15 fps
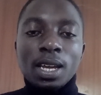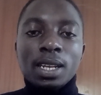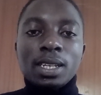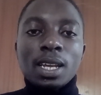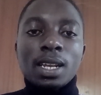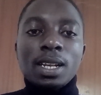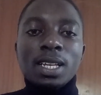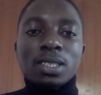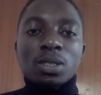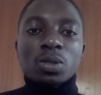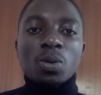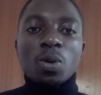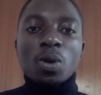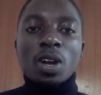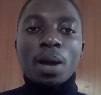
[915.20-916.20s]
Then let's
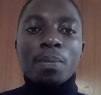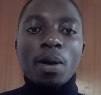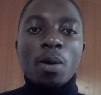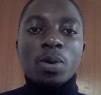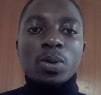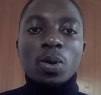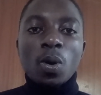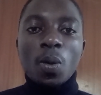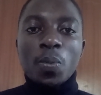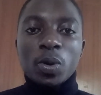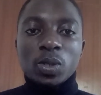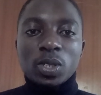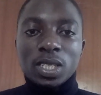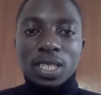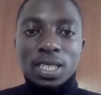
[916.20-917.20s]
talk about
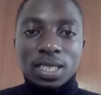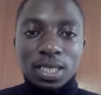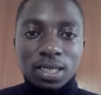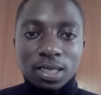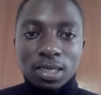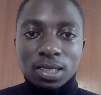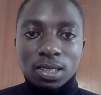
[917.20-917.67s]
opportunities.